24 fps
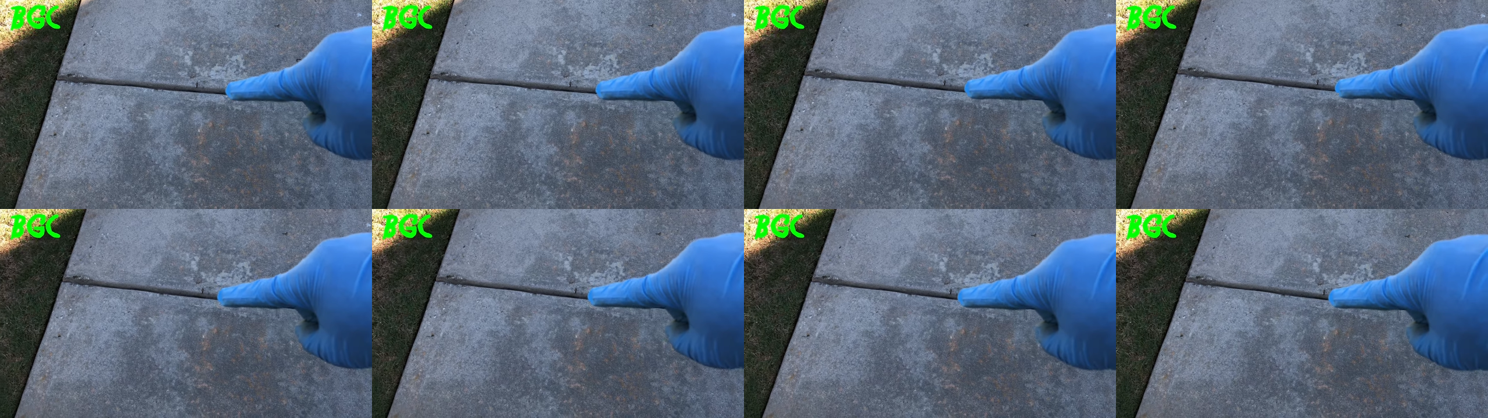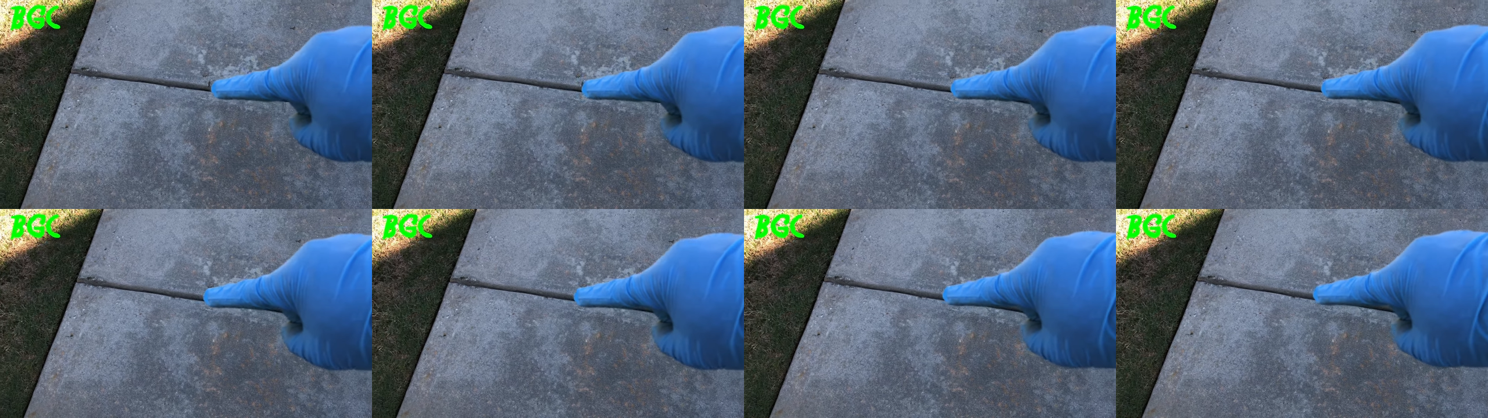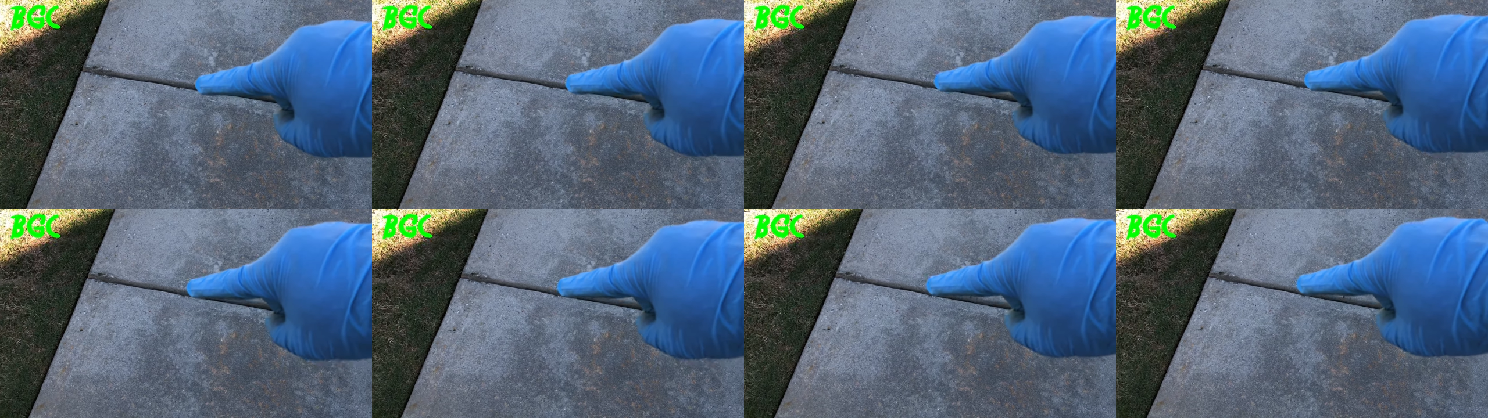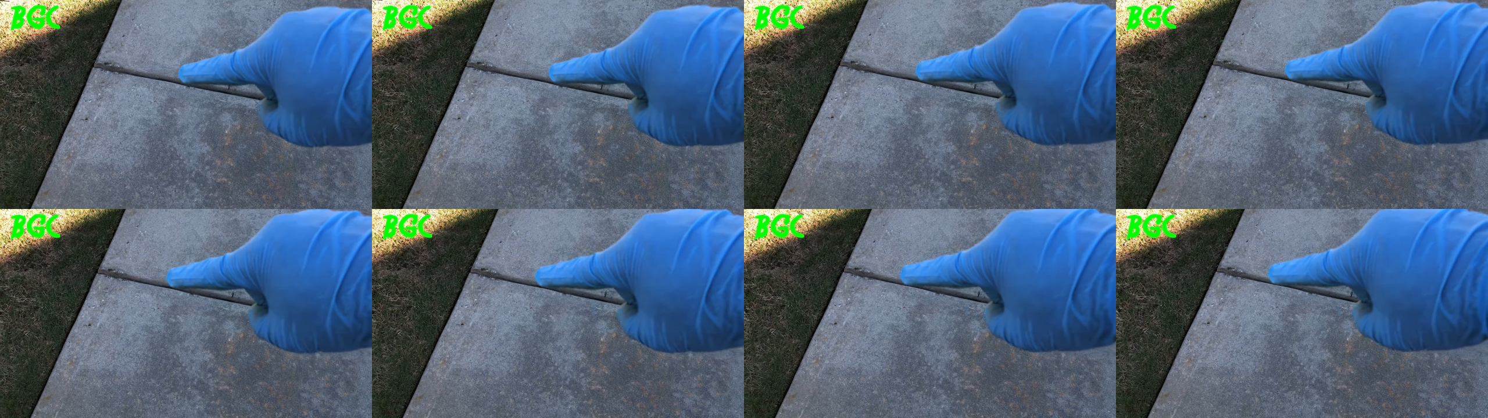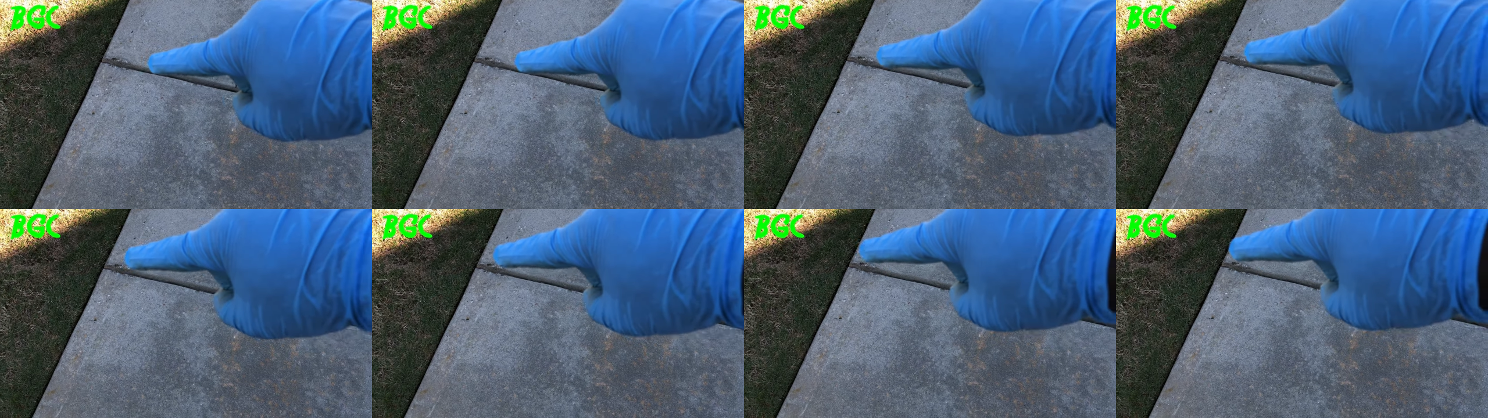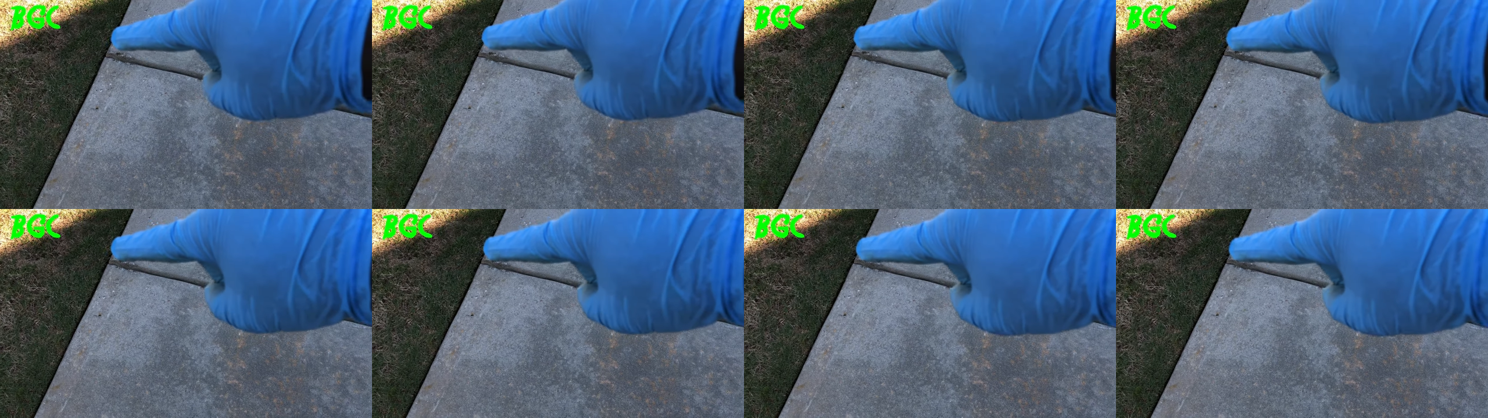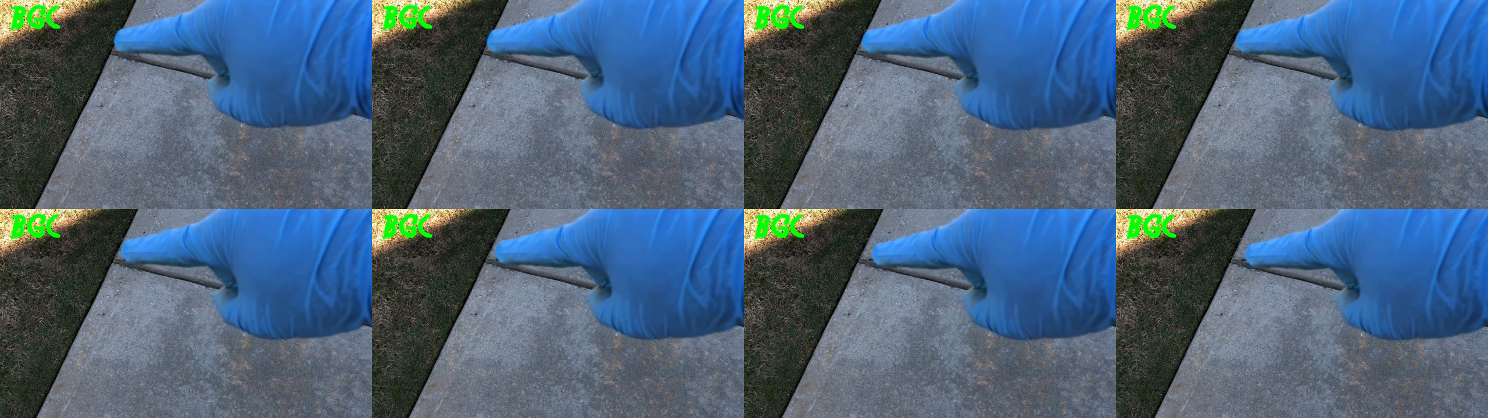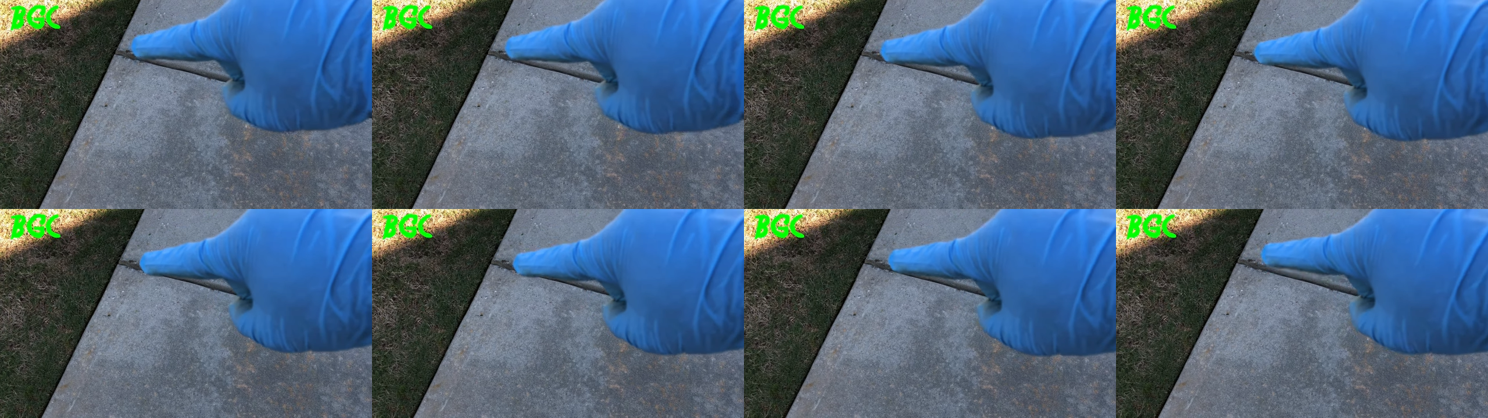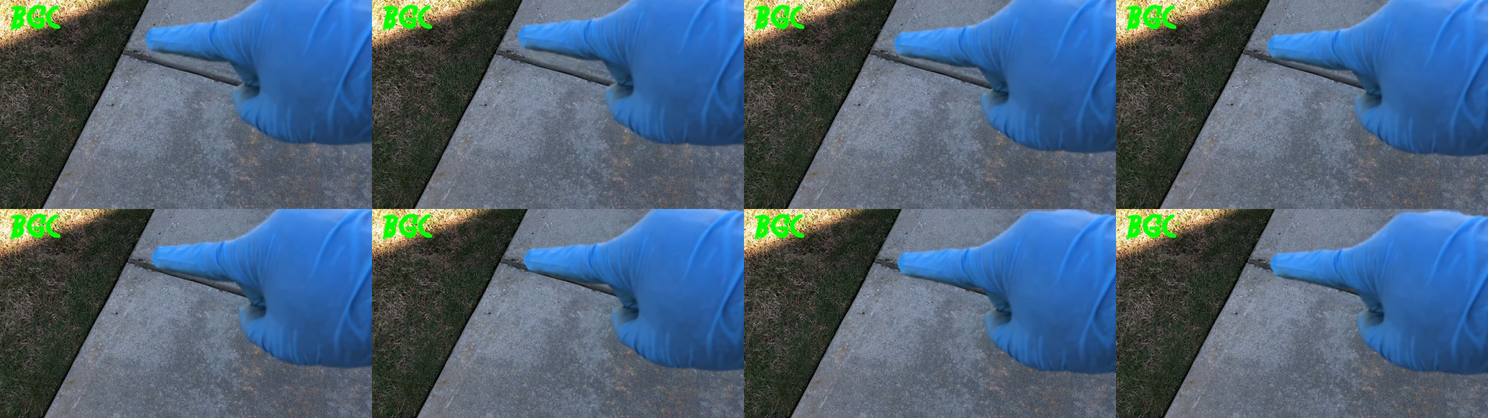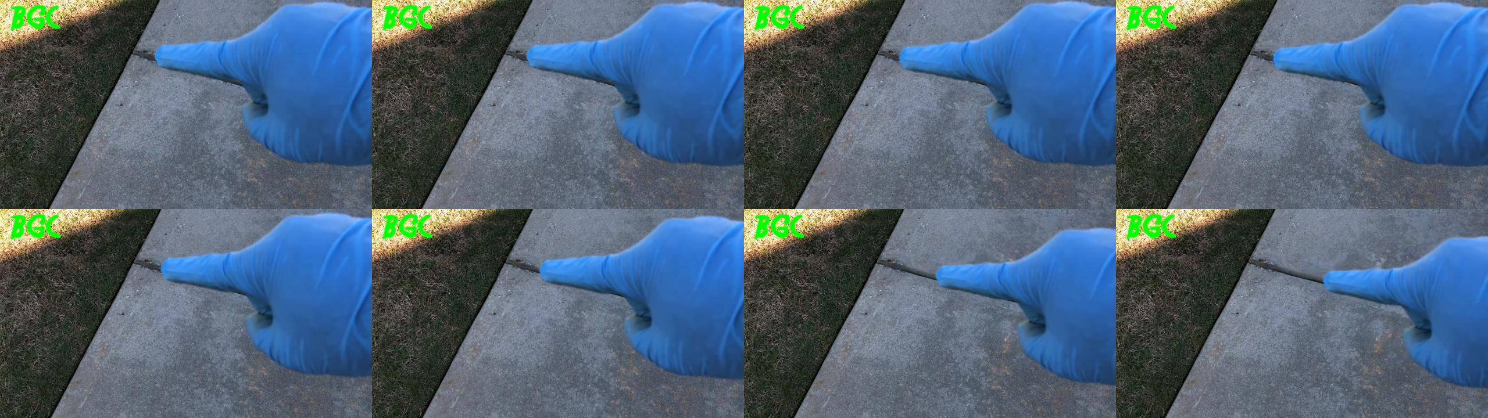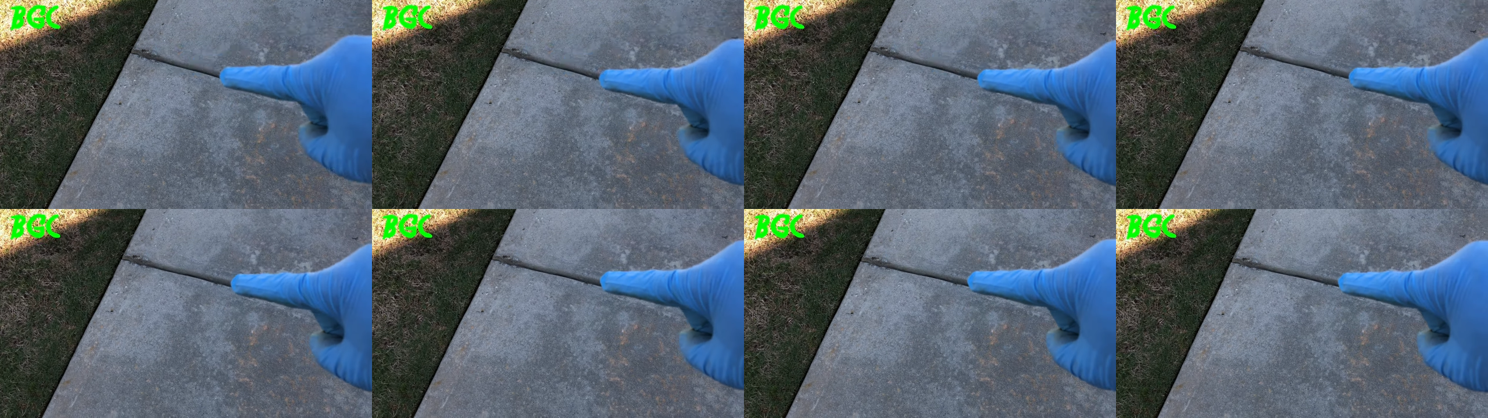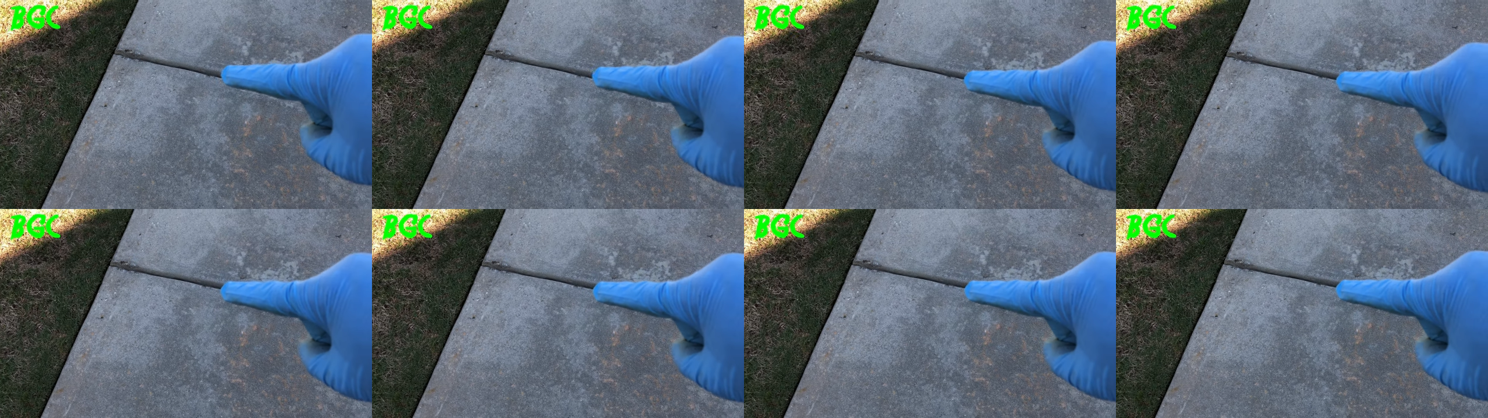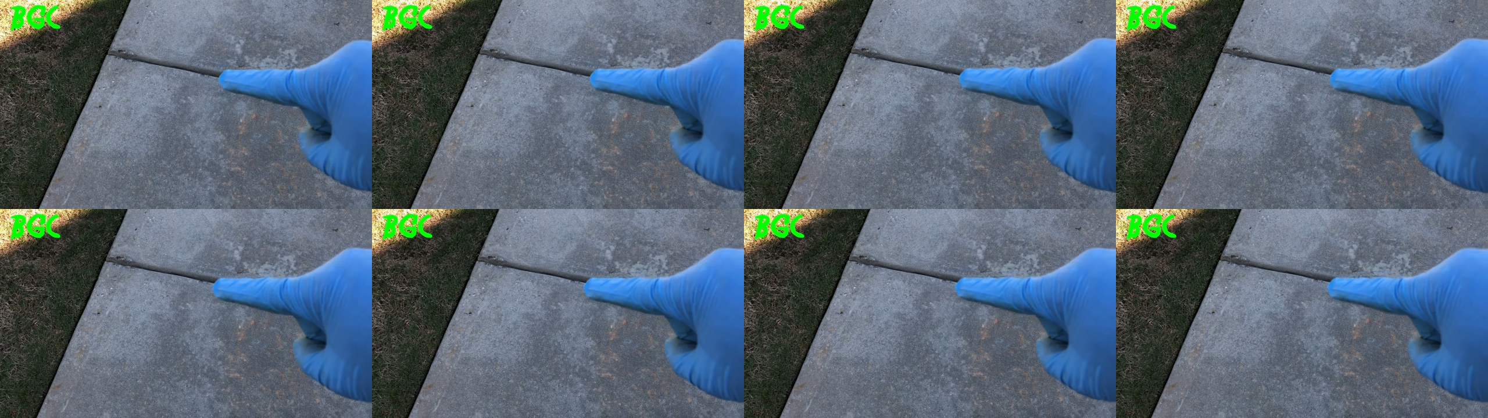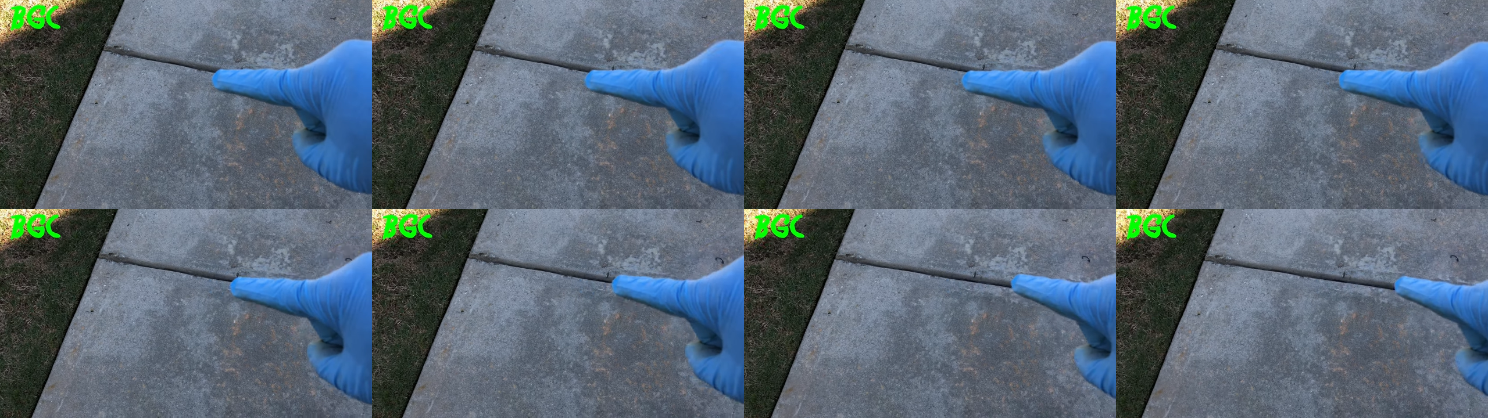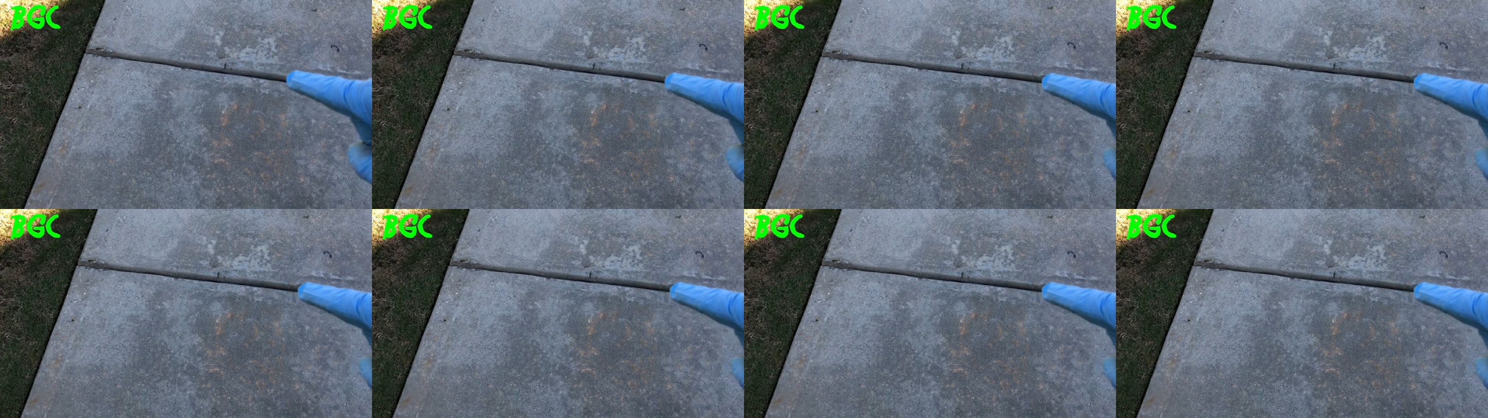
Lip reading: [unreadable: no face in view]